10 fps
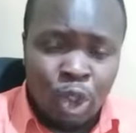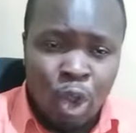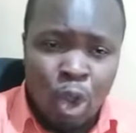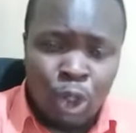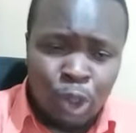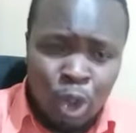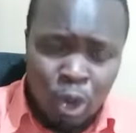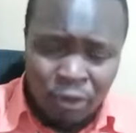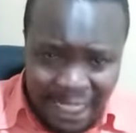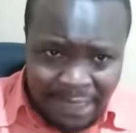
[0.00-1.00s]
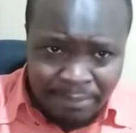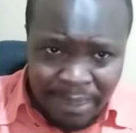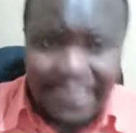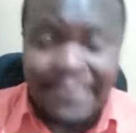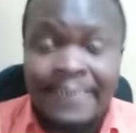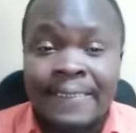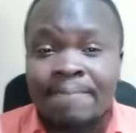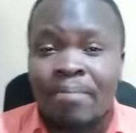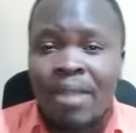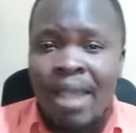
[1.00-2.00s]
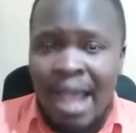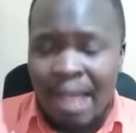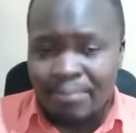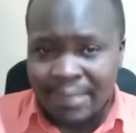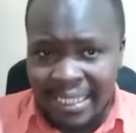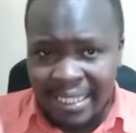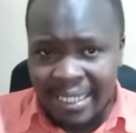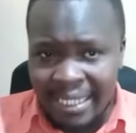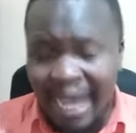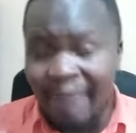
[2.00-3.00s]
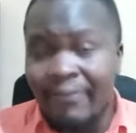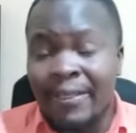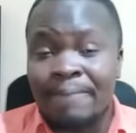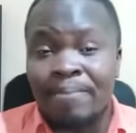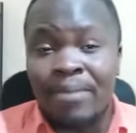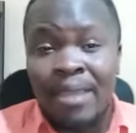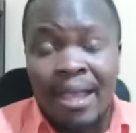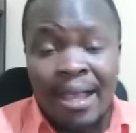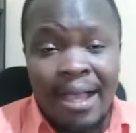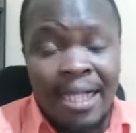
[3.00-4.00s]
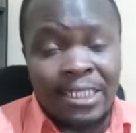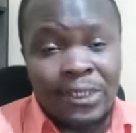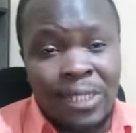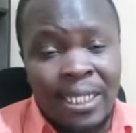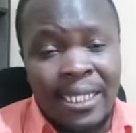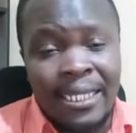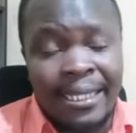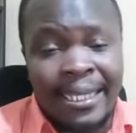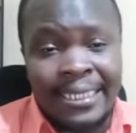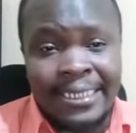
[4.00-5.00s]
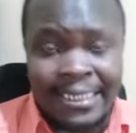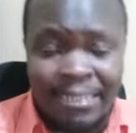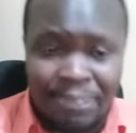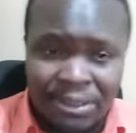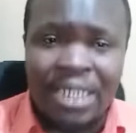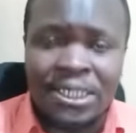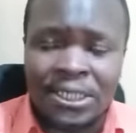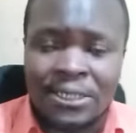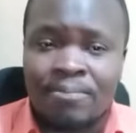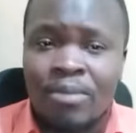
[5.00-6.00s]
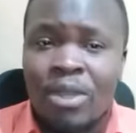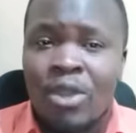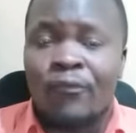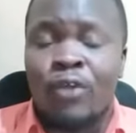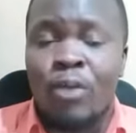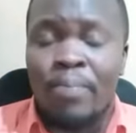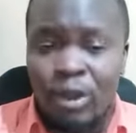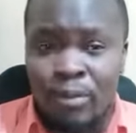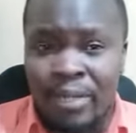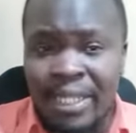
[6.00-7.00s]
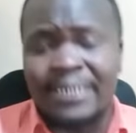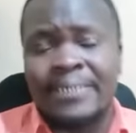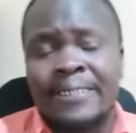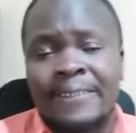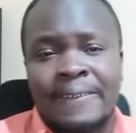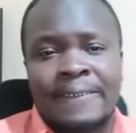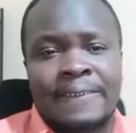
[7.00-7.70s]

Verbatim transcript: So also on that basis, I'm seeing Igathe actually getting some traction from Nairobi residents.